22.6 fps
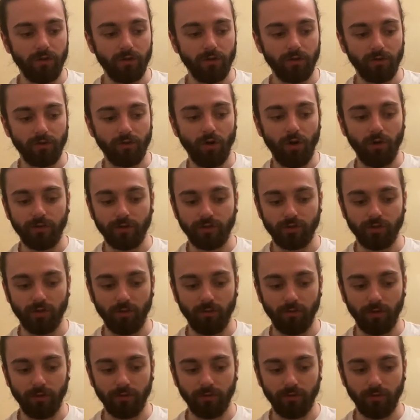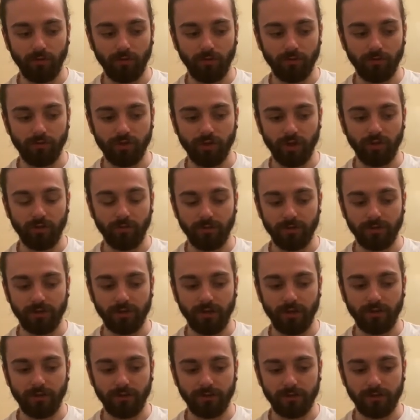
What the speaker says: coffee shop window, gentleman sitting